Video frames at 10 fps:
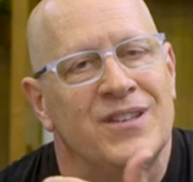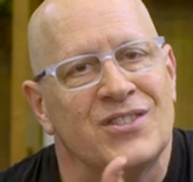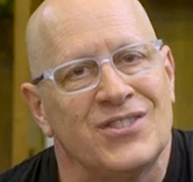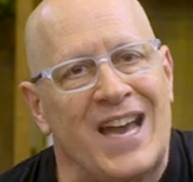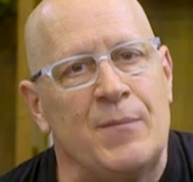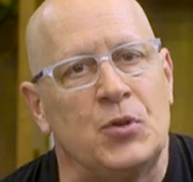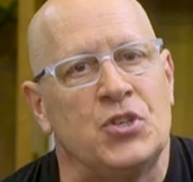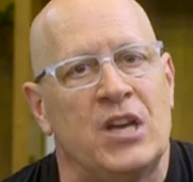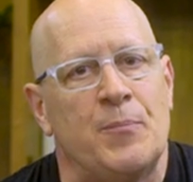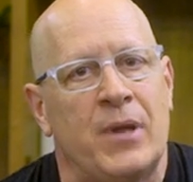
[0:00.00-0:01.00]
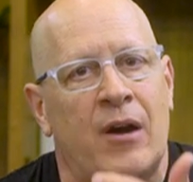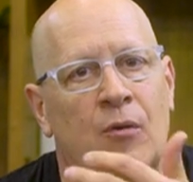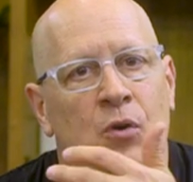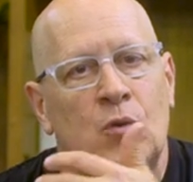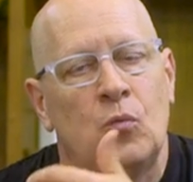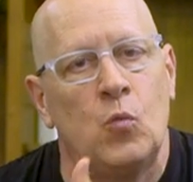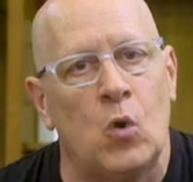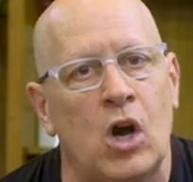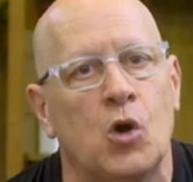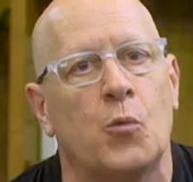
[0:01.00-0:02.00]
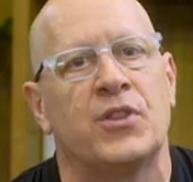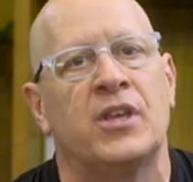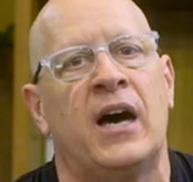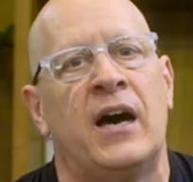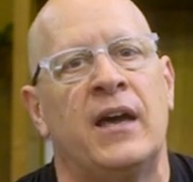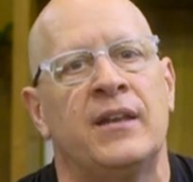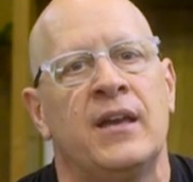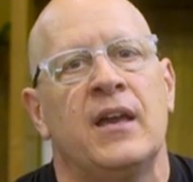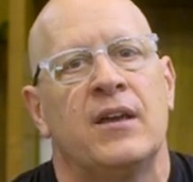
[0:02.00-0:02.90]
discipleship and our own walk with God,